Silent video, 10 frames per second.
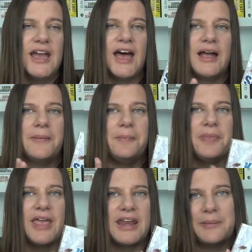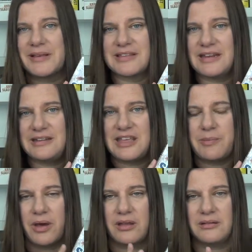And I'm excited to
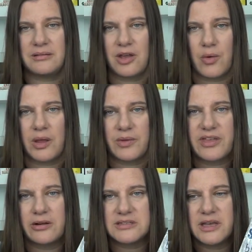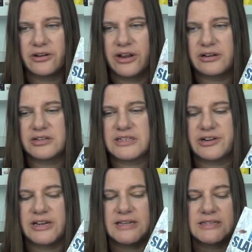keep on going with Karin Slaughter and her
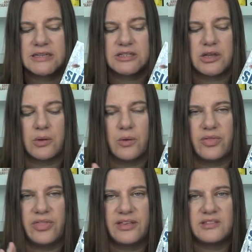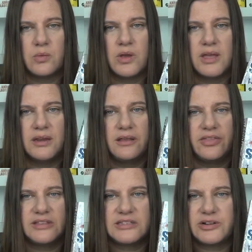series. So this one,
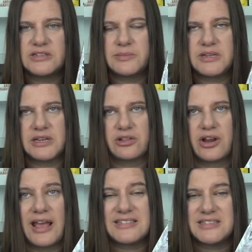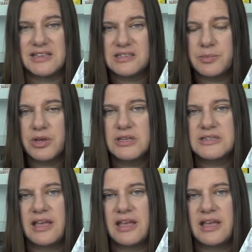this series in particular has six books.